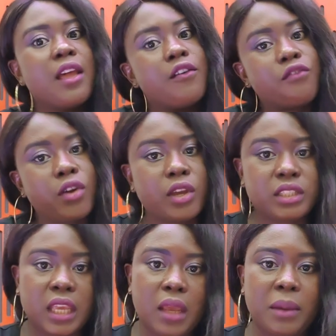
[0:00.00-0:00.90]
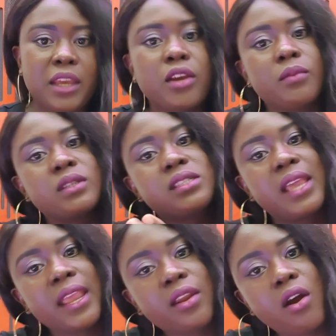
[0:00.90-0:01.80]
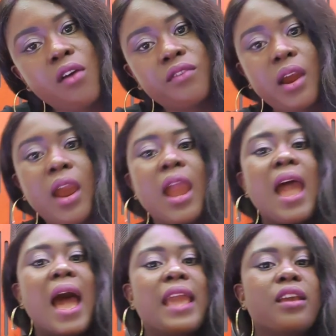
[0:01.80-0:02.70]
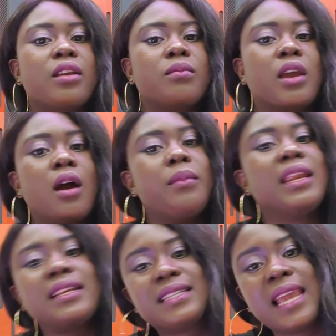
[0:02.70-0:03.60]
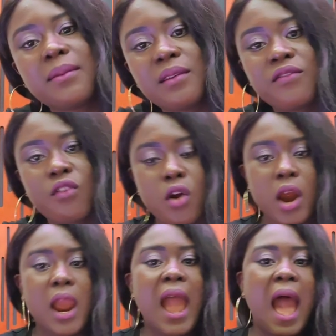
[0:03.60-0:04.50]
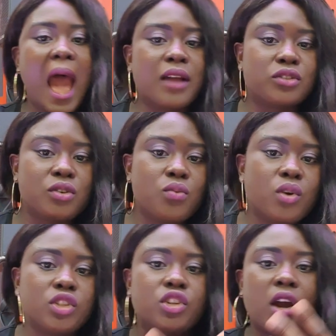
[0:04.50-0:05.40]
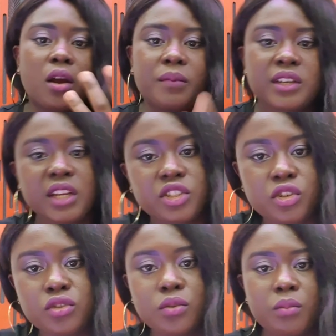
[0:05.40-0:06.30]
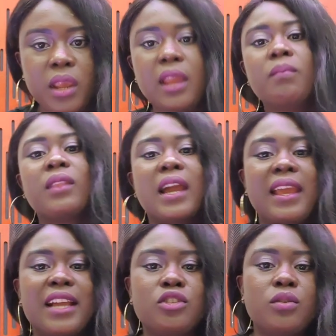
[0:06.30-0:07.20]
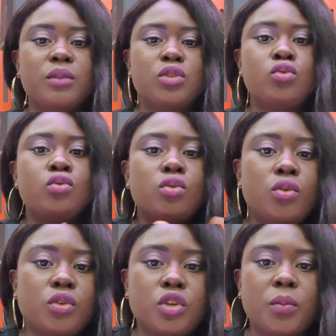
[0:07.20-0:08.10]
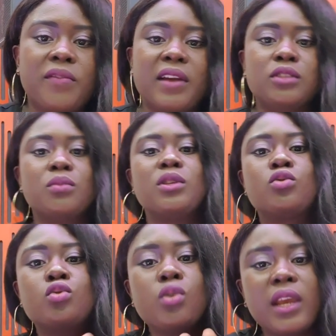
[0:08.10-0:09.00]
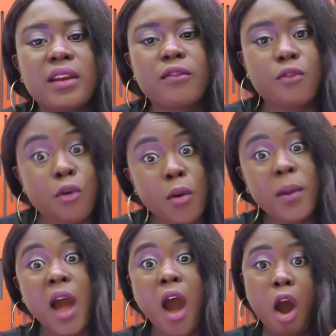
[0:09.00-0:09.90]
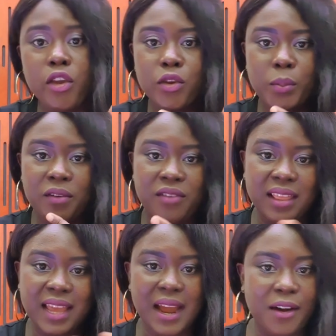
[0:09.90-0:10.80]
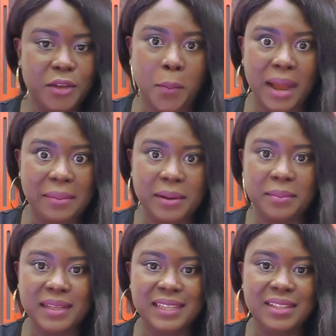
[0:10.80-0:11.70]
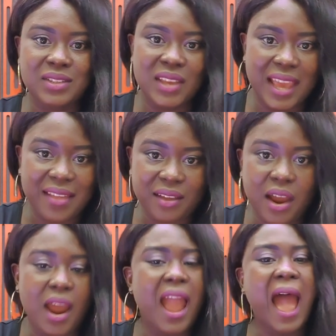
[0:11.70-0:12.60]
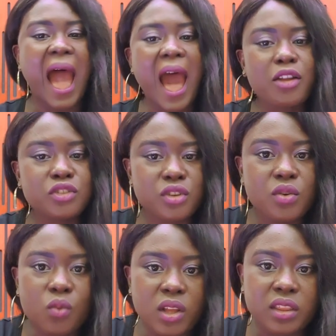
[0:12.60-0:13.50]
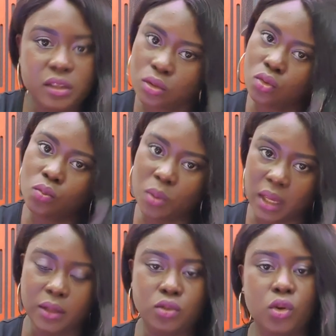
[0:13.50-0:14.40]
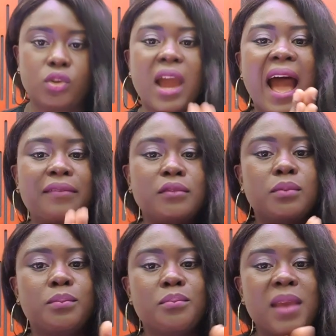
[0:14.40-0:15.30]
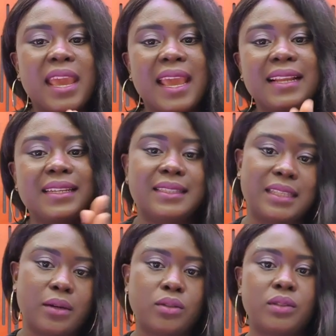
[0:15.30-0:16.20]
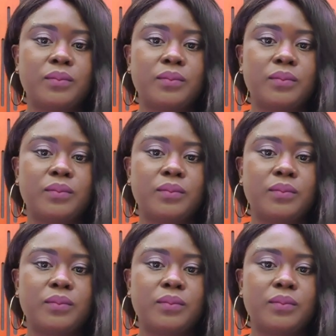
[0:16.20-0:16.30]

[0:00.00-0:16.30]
for your team. Are you going to be staying over? Are you going to be coming a day before? How do you want your accommodation to be? Are you guys going to be two? Do you prefer to be two in a room, or you prefer that all your band members are together? How do you want this to be? So you have to make a detailed